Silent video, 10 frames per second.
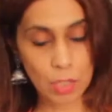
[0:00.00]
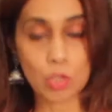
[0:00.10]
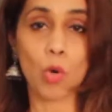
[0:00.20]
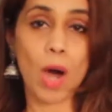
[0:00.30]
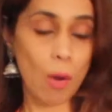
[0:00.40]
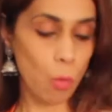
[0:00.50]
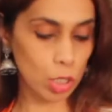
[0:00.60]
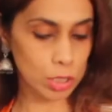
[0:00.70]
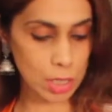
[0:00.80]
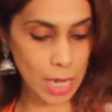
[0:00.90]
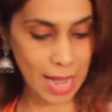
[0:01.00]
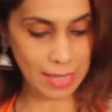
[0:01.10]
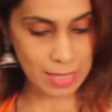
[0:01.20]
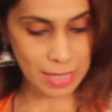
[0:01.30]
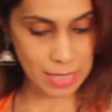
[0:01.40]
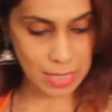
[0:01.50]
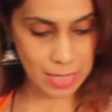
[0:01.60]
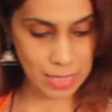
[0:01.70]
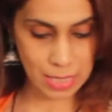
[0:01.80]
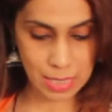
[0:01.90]
so our water has
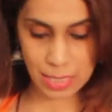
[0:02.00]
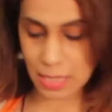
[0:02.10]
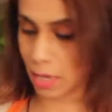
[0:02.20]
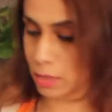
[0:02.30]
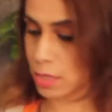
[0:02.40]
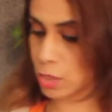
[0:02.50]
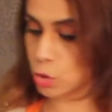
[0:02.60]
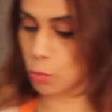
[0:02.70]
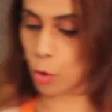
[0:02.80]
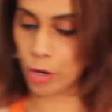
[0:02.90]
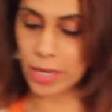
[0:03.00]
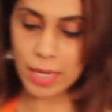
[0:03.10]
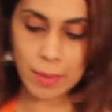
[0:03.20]
started to boil